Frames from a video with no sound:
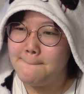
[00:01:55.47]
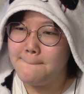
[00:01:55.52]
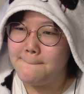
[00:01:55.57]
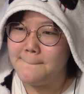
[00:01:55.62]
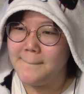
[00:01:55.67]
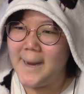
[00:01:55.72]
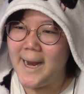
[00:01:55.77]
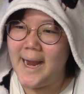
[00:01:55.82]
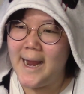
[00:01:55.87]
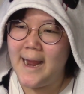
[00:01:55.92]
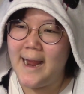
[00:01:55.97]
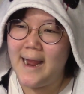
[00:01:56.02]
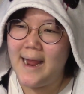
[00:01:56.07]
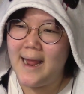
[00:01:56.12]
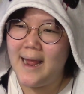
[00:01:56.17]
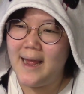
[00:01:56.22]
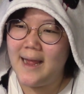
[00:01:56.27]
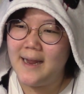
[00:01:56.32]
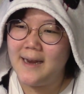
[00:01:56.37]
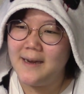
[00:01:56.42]

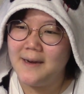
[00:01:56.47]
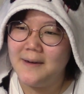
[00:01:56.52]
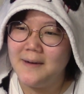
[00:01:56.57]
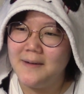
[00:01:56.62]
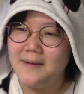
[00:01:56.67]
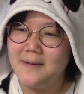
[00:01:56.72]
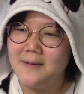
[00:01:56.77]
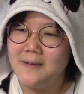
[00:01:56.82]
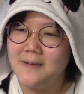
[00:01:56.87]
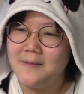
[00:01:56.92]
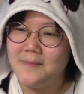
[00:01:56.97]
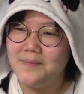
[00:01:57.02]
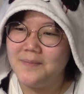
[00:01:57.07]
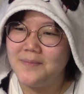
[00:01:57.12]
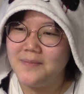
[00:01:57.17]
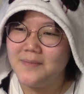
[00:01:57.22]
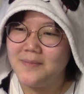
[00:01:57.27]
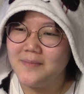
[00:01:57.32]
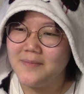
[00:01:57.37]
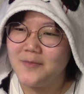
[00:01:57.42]
Man.
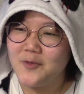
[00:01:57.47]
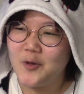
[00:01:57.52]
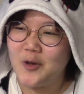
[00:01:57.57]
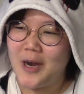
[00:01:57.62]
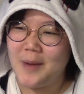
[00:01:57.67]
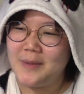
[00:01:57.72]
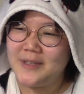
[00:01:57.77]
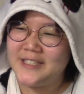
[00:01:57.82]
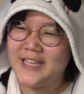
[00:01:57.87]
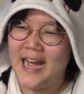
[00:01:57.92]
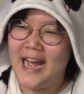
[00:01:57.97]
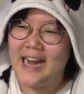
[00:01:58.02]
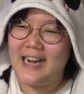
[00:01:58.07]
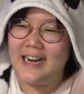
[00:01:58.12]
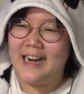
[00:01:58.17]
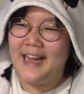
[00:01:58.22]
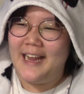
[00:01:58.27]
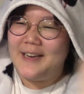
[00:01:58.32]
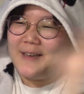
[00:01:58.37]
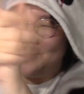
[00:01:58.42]
Grab his
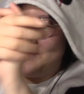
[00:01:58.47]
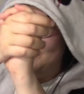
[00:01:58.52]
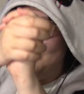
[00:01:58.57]
hand like.